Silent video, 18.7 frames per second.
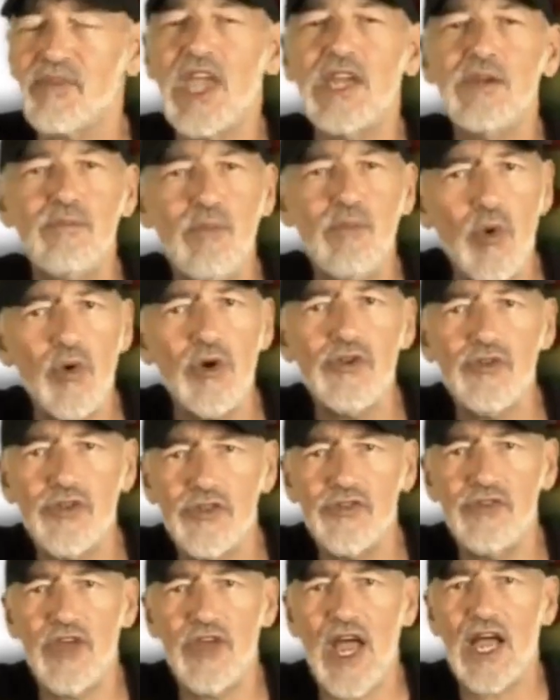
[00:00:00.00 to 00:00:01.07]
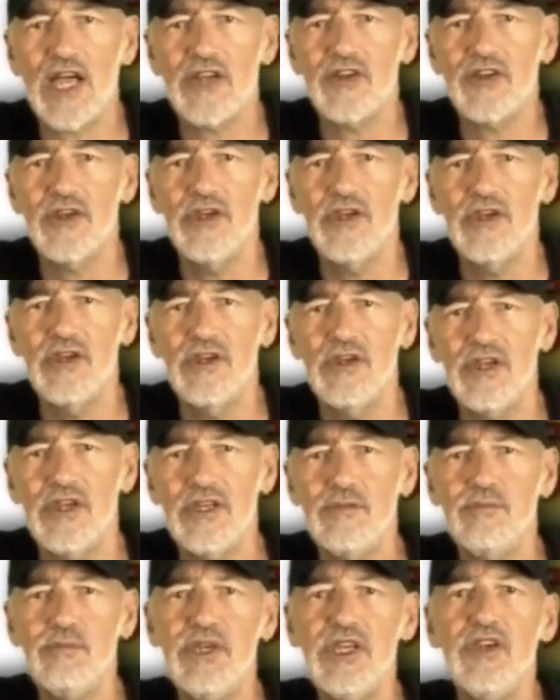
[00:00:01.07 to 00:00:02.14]
And more than that,
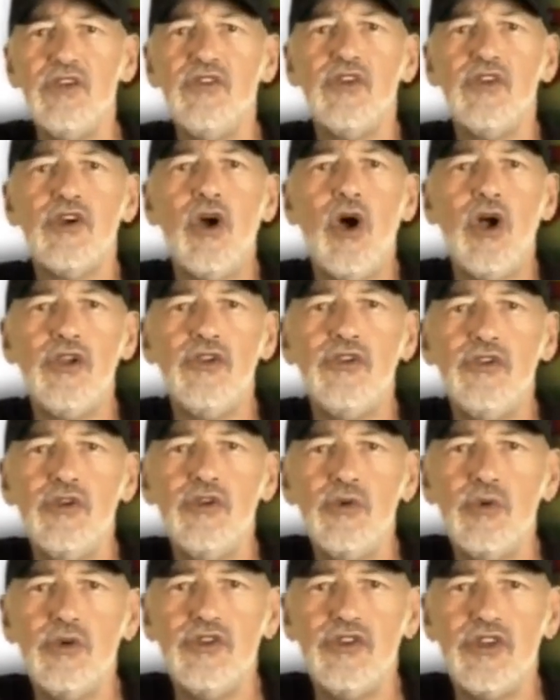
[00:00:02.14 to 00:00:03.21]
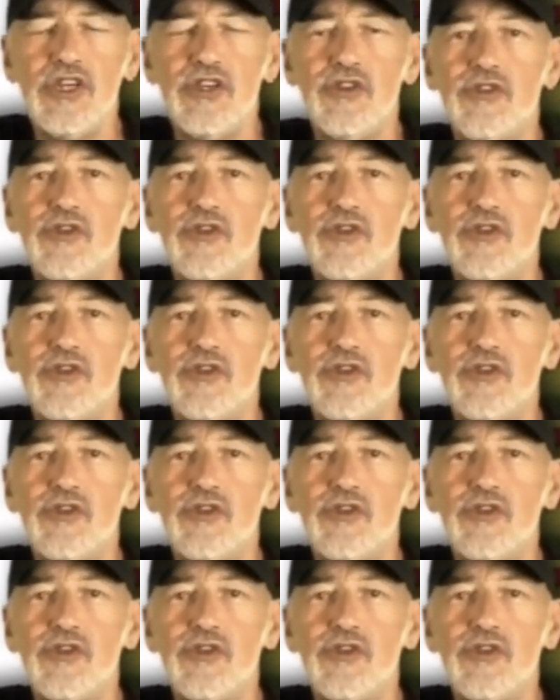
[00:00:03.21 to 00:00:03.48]
in being the continuity,